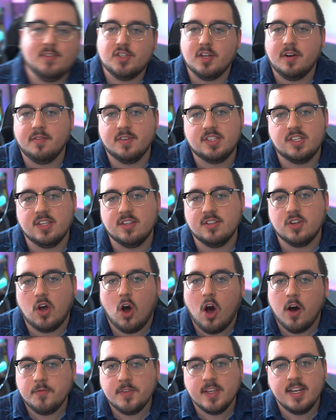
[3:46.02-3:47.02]
services
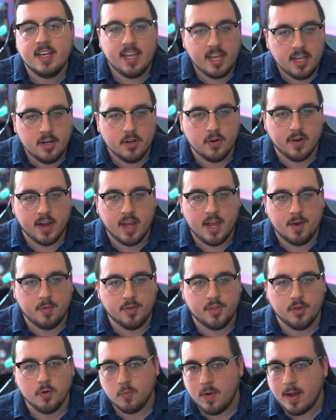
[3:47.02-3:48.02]
often integrate
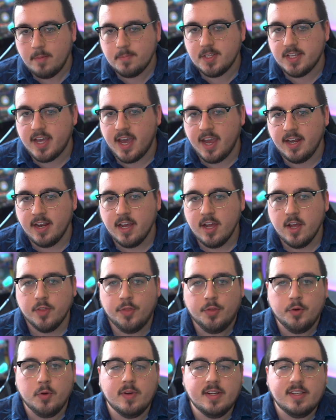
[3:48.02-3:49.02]
with your website
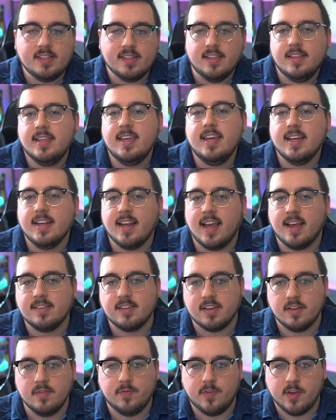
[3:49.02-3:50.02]
through its
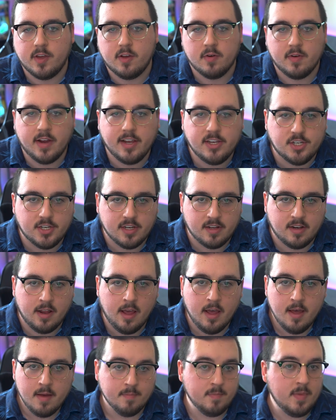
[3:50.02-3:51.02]
DNS configuration,
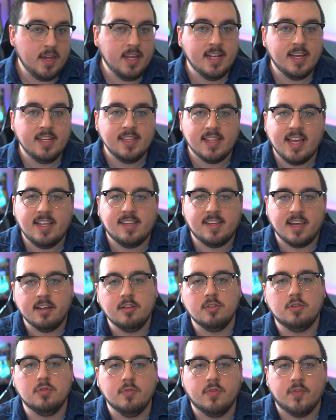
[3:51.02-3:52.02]
meaning they
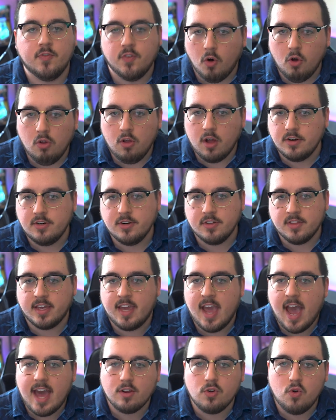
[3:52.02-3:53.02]
tend to fall under the
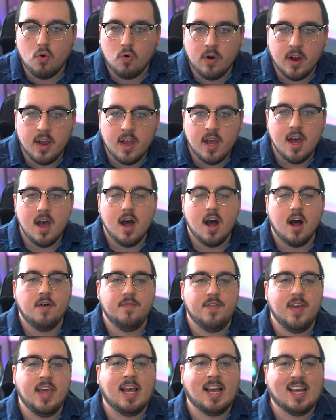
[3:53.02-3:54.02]
category
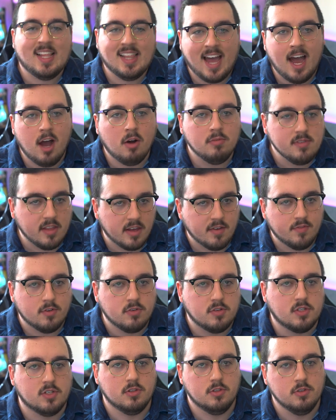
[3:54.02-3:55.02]
of a
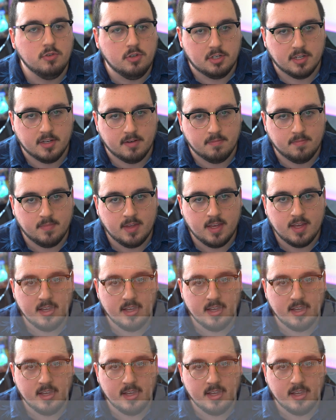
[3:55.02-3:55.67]
cloud-level solution.